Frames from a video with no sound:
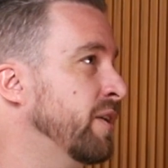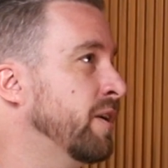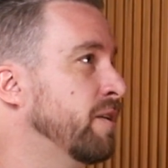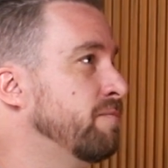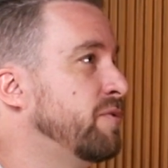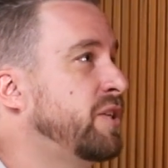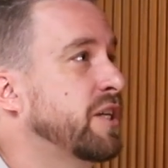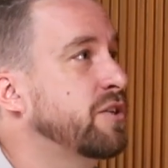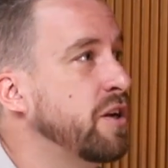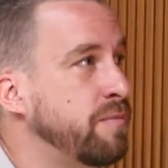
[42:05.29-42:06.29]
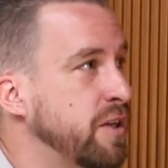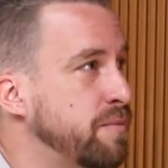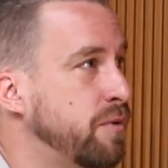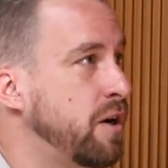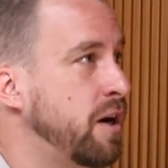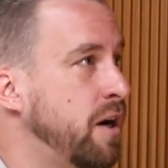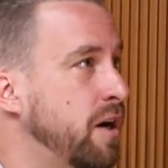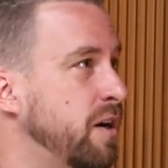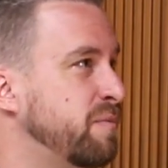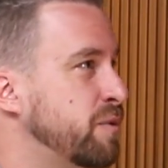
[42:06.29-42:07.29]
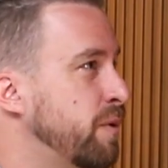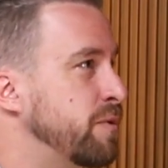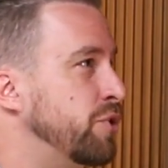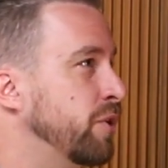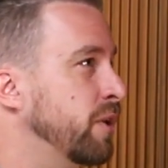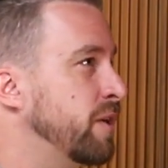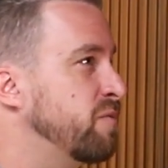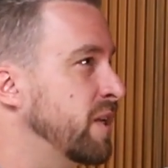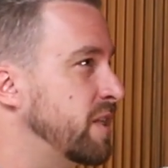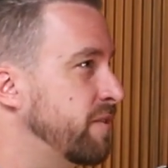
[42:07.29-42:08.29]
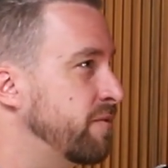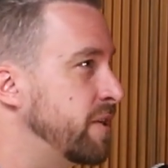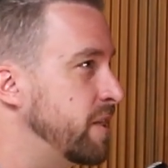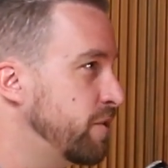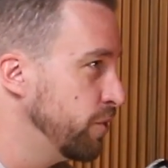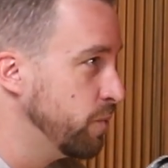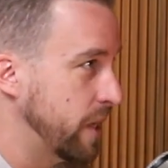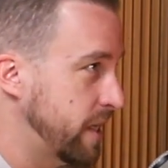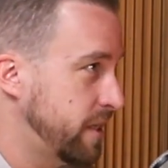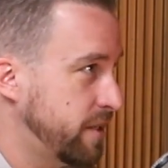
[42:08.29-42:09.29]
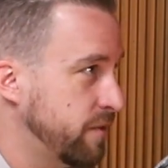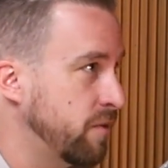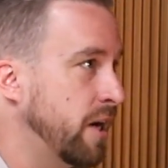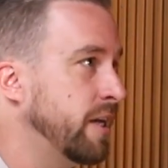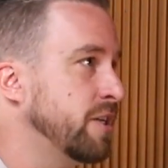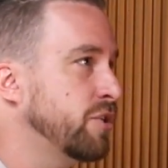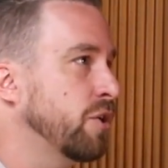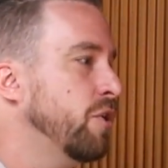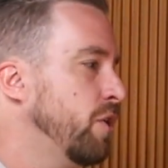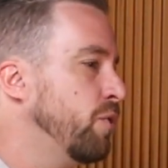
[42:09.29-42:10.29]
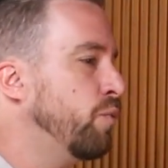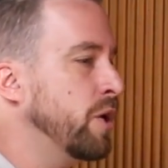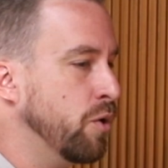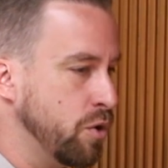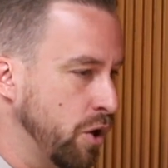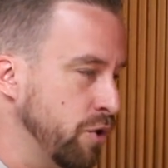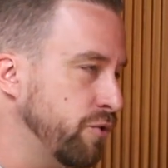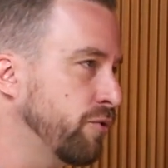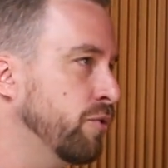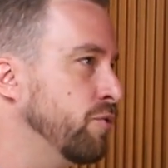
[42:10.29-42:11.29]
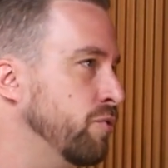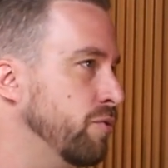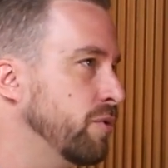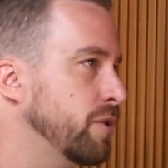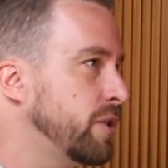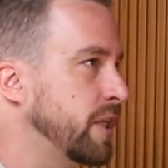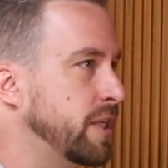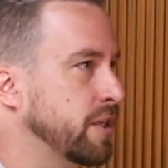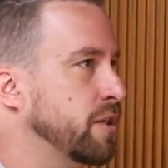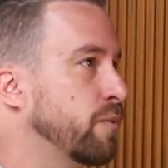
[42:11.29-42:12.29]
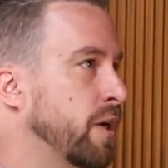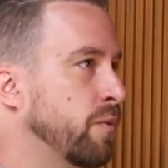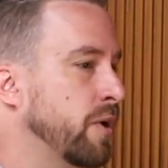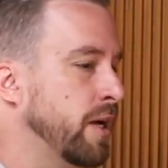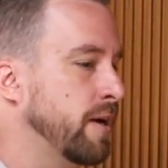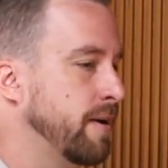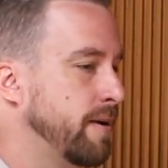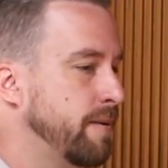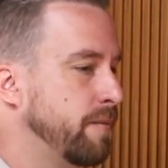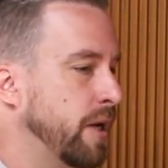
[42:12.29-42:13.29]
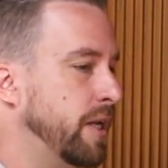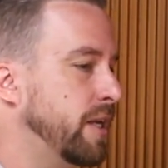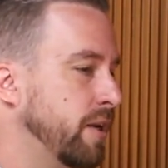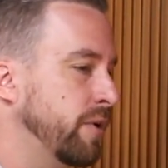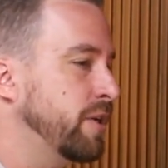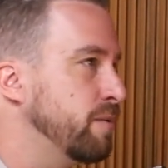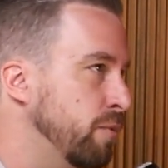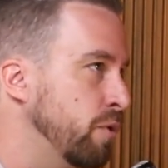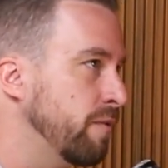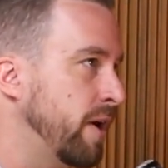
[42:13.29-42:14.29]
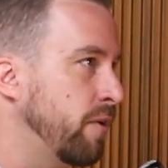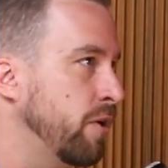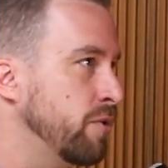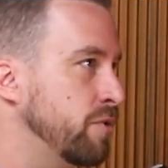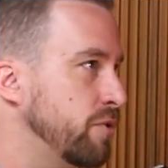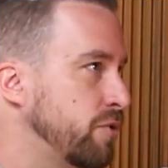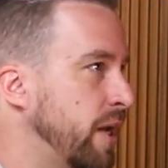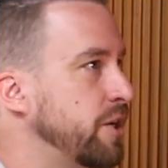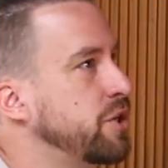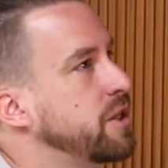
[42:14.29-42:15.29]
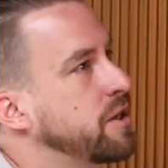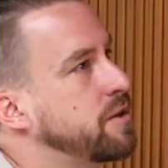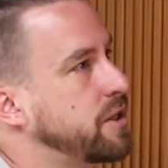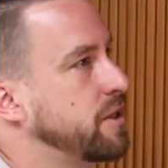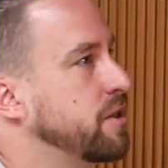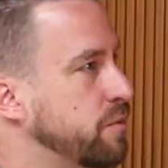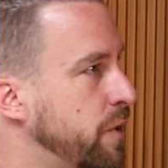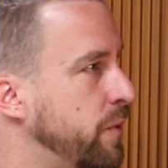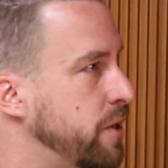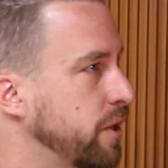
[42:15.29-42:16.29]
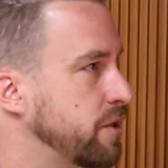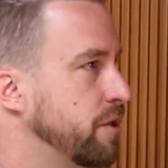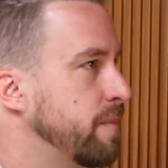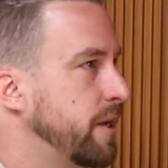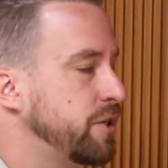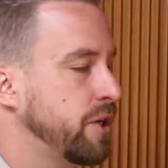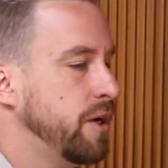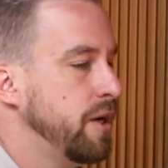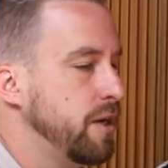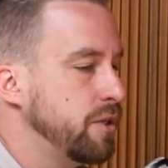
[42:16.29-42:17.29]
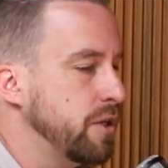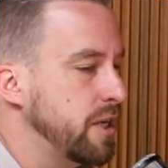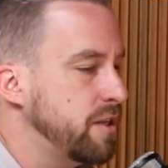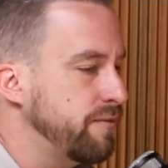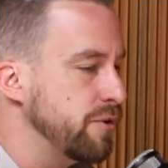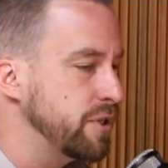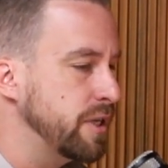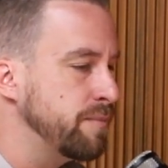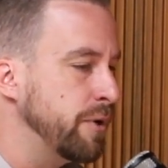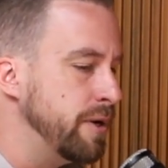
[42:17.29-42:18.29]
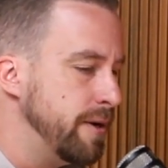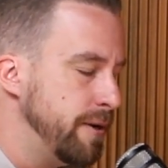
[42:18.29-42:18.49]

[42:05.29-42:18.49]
the 6 or 9 months prior, I was probably journaling once every 2 weeks, right? And so we all go through seasons where we're adhering to more of our own strategies and seasons where we're not so much. So that's the first thing. But